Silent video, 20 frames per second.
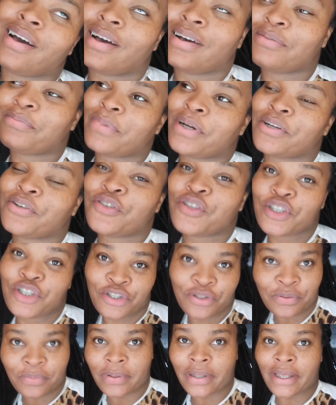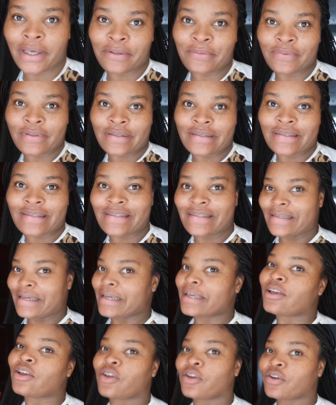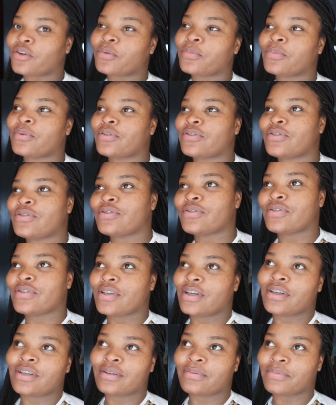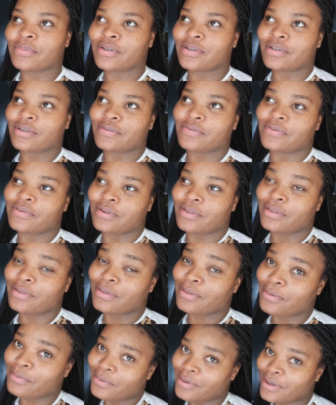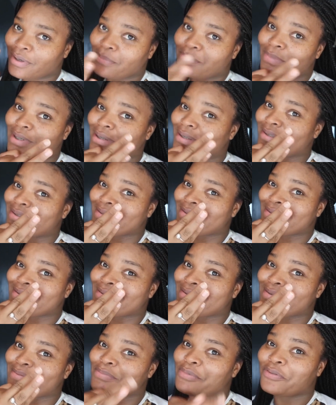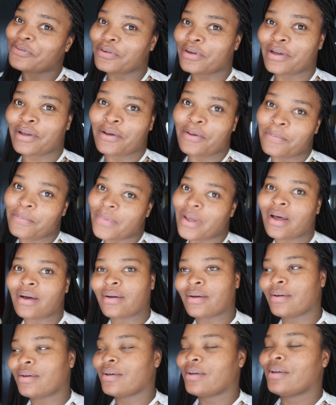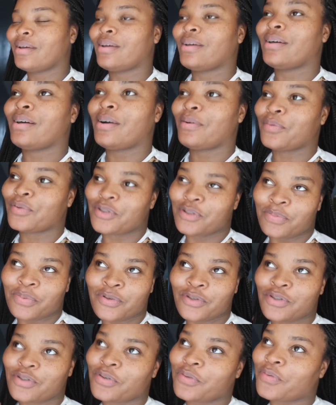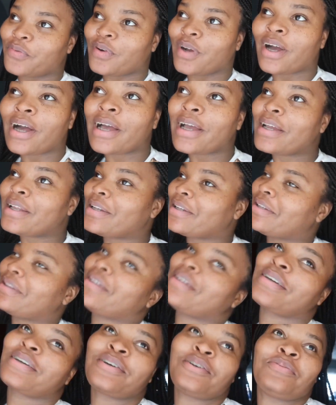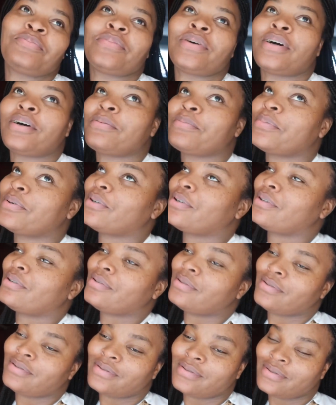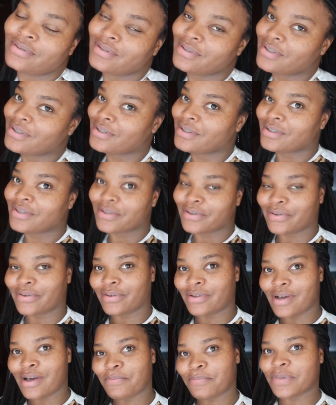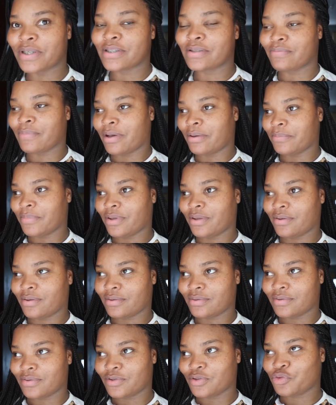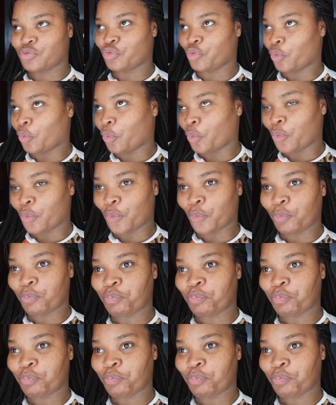my original plan was to stay here, was to stay in America for 3 months before I come back. I was supposed to grind and then come back, but girl, I miss my man, so